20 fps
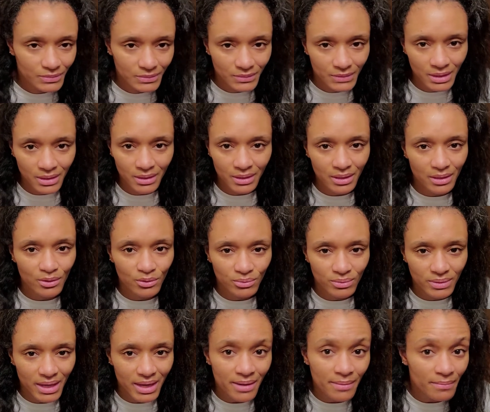you know,
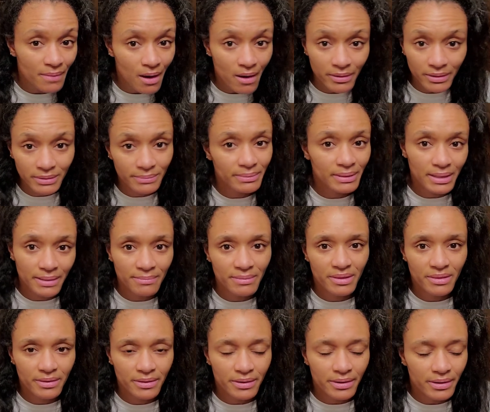can't hardly blame me
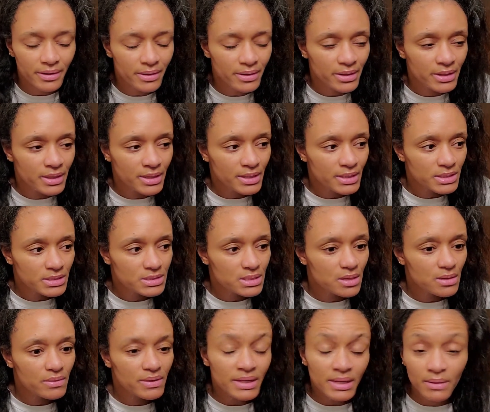there.
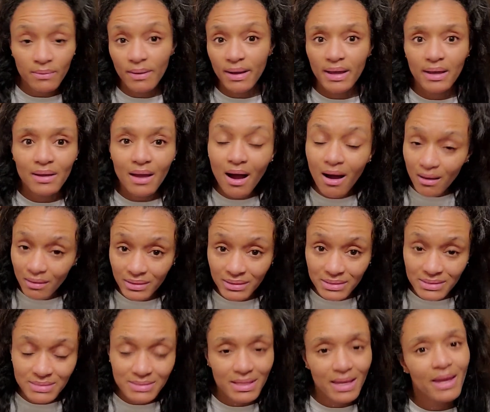So anyway, all
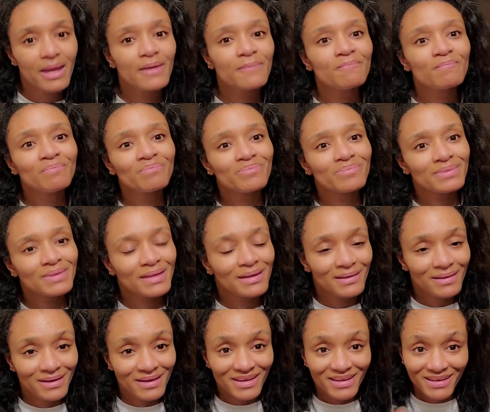to say,
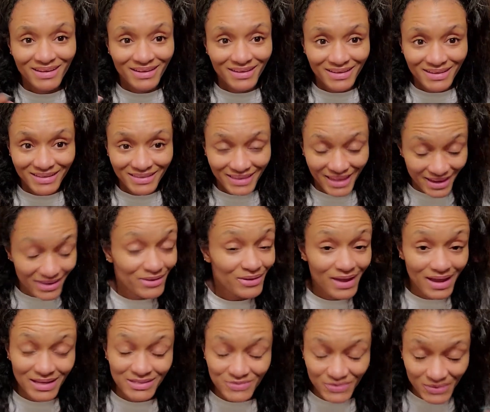thank you guys